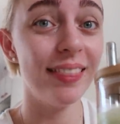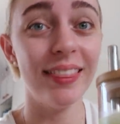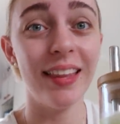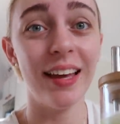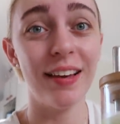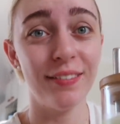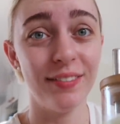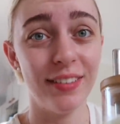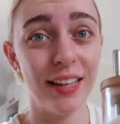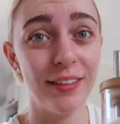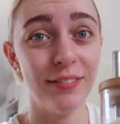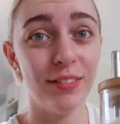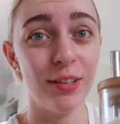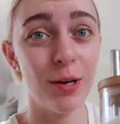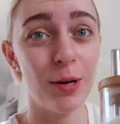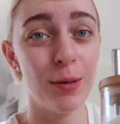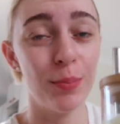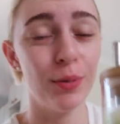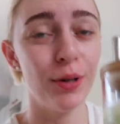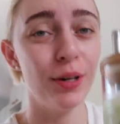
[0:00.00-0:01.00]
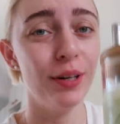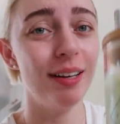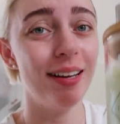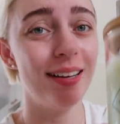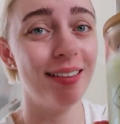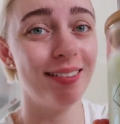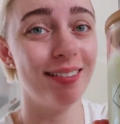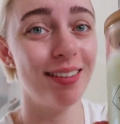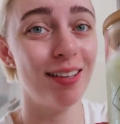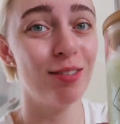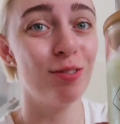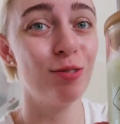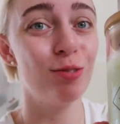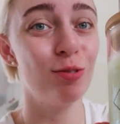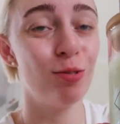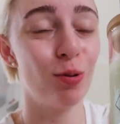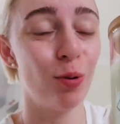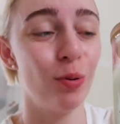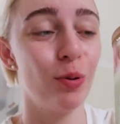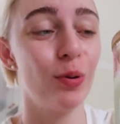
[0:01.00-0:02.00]
that flavor combo is
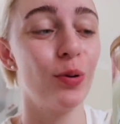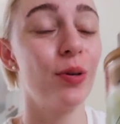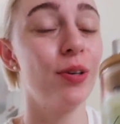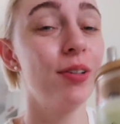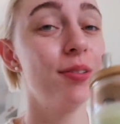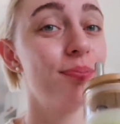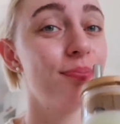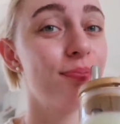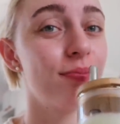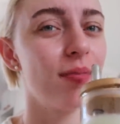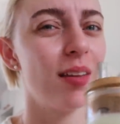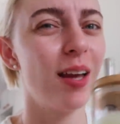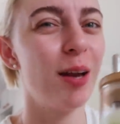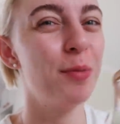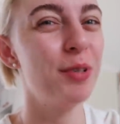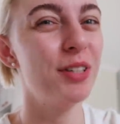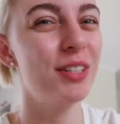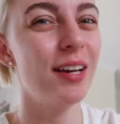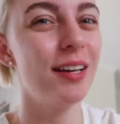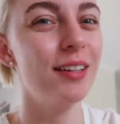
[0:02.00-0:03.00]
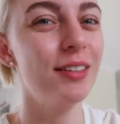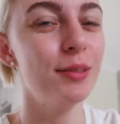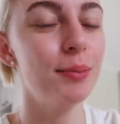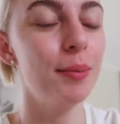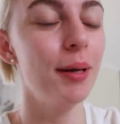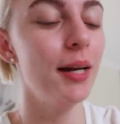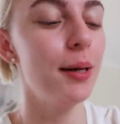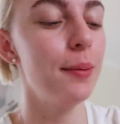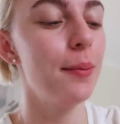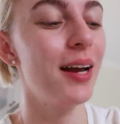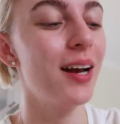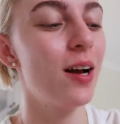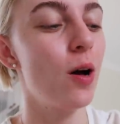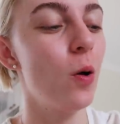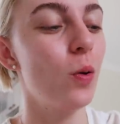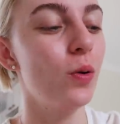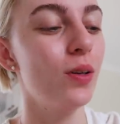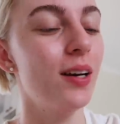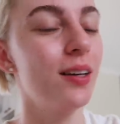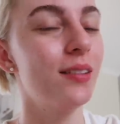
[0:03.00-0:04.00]
so good. I wish I just made it a bit
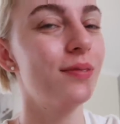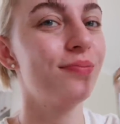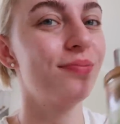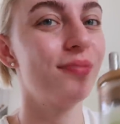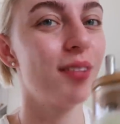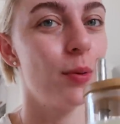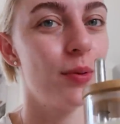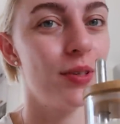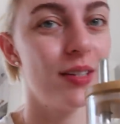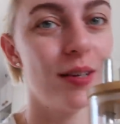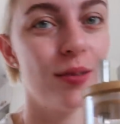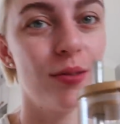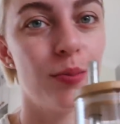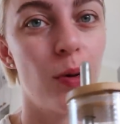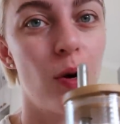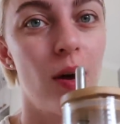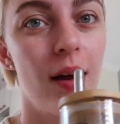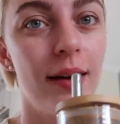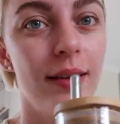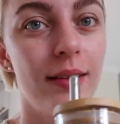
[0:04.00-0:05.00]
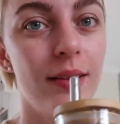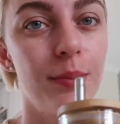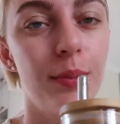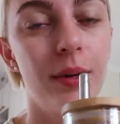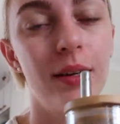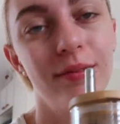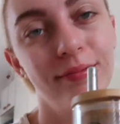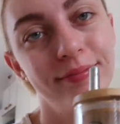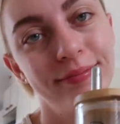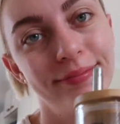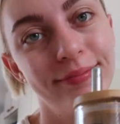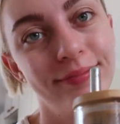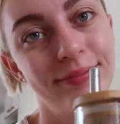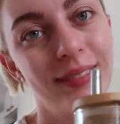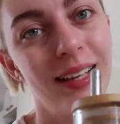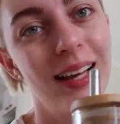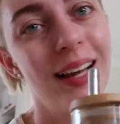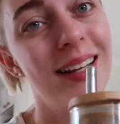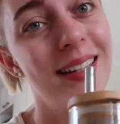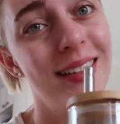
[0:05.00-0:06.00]
colder. I wish there's more ice, but
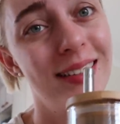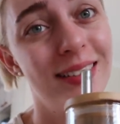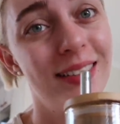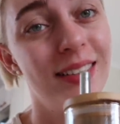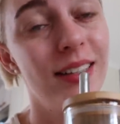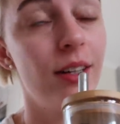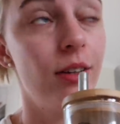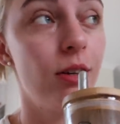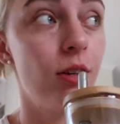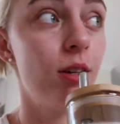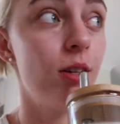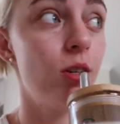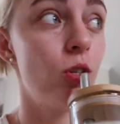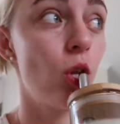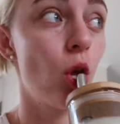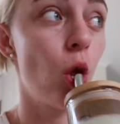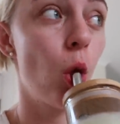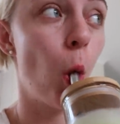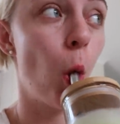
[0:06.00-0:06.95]
it's delicious.